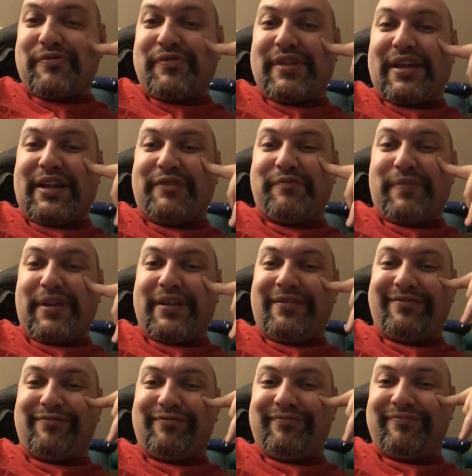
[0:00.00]
that have been
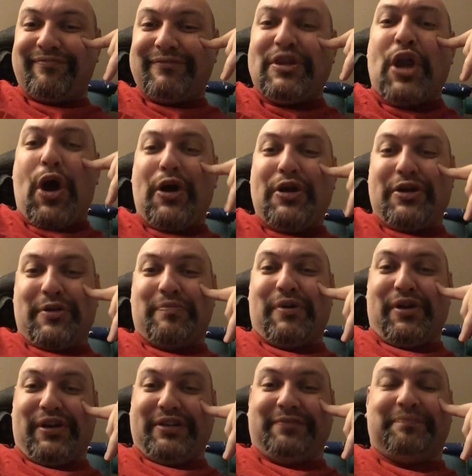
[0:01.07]
gnawed
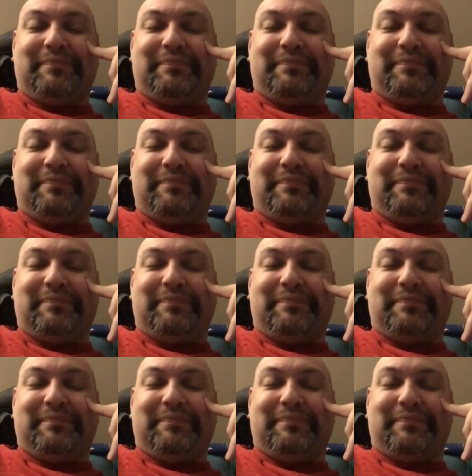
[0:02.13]
upon.